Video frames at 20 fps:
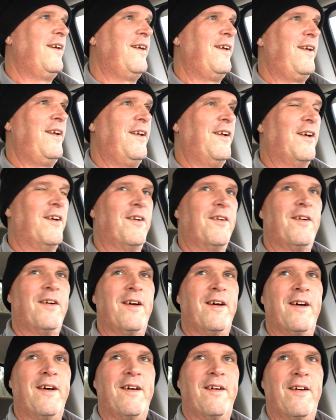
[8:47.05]

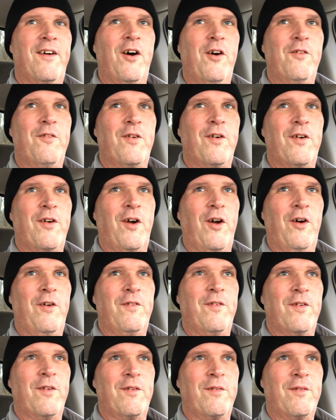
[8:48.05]

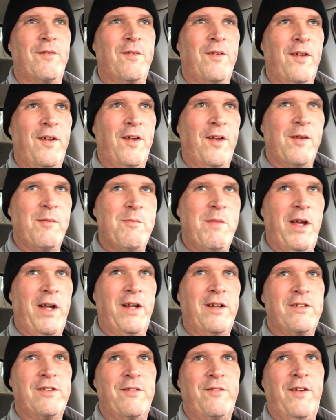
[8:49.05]
over
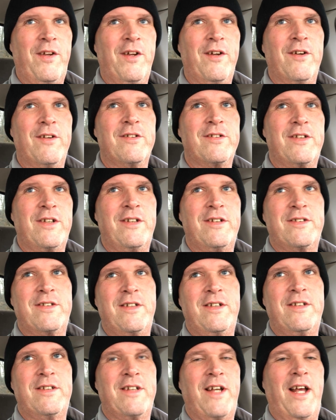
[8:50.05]
millions of years,
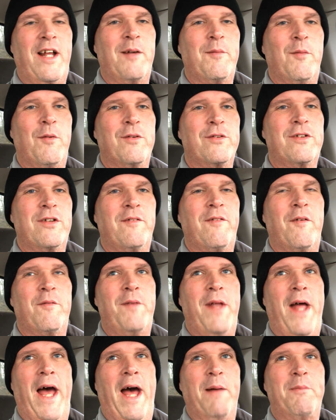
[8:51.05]
these animals have
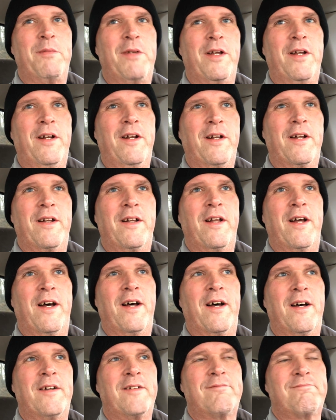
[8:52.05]
adapted, and
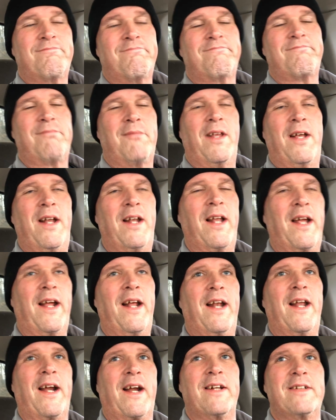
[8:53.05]

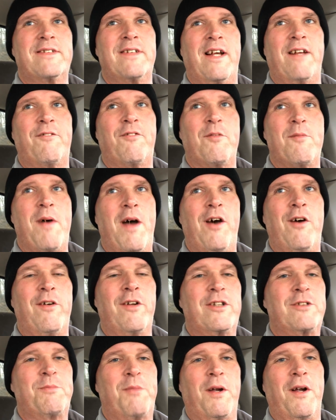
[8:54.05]
like I said, from my own
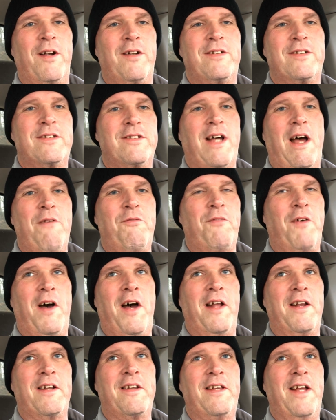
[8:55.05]
experiences, I
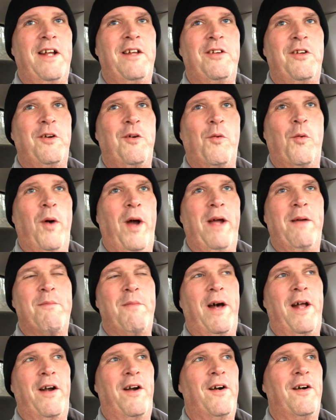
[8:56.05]
find that they do way
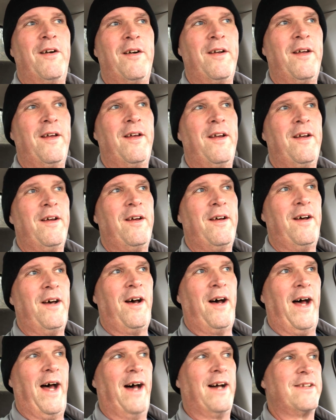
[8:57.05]
better
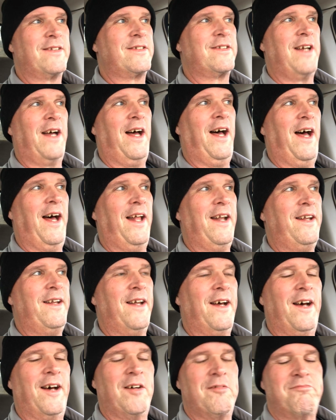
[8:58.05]
outside.
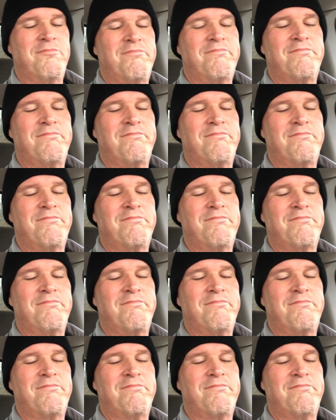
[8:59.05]
So